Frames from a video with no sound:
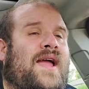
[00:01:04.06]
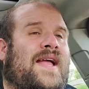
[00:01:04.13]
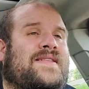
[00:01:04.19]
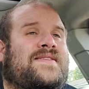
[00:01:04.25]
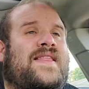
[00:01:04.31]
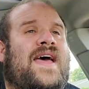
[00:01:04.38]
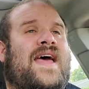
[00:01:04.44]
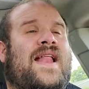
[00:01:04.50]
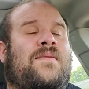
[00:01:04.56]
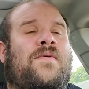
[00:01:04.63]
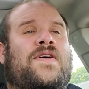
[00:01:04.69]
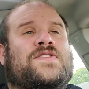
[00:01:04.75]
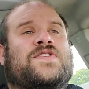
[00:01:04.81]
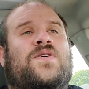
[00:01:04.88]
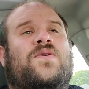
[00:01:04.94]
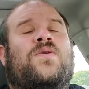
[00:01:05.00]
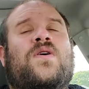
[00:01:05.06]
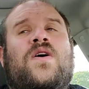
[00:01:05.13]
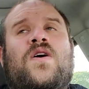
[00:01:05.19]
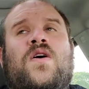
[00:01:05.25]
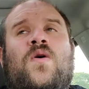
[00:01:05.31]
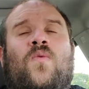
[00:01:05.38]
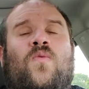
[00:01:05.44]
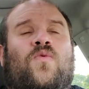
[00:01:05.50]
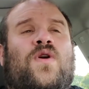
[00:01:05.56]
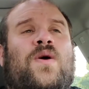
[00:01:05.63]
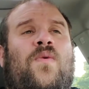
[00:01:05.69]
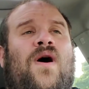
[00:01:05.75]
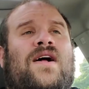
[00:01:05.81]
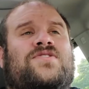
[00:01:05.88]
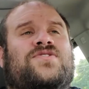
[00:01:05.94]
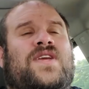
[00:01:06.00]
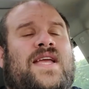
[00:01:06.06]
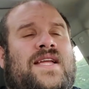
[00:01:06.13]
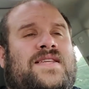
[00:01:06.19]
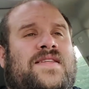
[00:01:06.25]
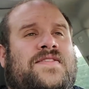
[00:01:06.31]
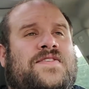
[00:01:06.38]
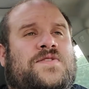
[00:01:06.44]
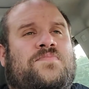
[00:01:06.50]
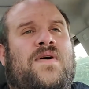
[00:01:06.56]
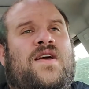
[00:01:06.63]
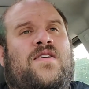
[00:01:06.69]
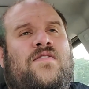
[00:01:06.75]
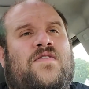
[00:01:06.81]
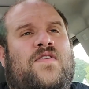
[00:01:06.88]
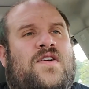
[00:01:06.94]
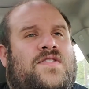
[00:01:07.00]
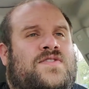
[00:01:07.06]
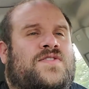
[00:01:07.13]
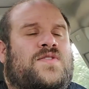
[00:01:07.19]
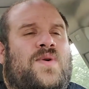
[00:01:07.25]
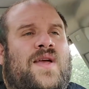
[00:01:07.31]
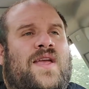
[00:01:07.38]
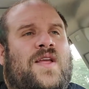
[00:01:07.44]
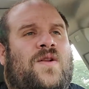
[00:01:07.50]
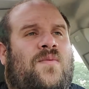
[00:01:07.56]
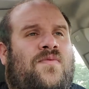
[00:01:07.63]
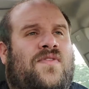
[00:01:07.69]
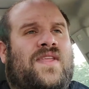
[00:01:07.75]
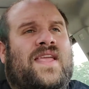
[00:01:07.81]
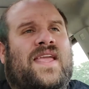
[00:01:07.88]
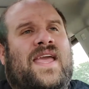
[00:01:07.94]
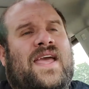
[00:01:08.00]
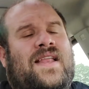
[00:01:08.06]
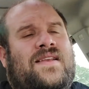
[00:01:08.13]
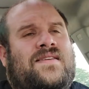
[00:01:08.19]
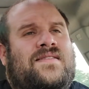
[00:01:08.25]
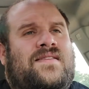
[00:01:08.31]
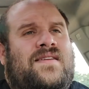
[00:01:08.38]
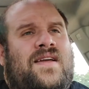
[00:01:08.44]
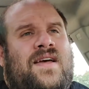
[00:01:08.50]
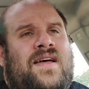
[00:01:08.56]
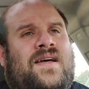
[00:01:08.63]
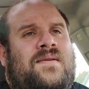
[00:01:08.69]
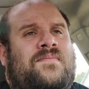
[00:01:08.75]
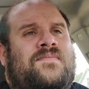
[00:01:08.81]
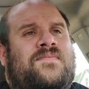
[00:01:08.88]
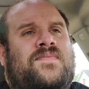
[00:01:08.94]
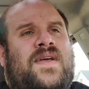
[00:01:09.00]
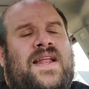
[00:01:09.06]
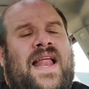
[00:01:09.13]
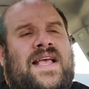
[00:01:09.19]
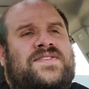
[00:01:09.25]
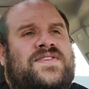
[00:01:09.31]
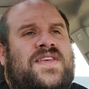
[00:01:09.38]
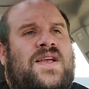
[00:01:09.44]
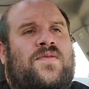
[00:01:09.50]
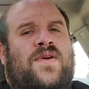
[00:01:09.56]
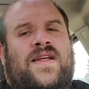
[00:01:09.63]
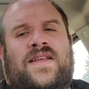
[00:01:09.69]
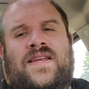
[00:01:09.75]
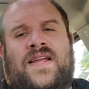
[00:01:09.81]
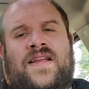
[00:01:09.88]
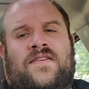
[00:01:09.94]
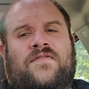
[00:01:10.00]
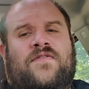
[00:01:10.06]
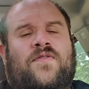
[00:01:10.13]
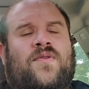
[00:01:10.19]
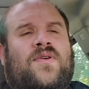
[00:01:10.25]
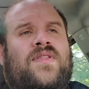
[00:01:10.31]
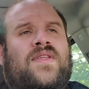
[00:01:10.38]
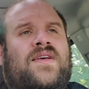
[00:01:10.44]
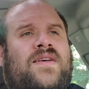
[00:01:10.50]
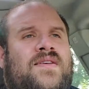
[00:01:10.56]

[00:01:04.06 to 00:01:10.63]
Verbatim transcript: I get to that, I'm also rewatching Into the Spider Verse, so I can hopefully get uh, an essay written in for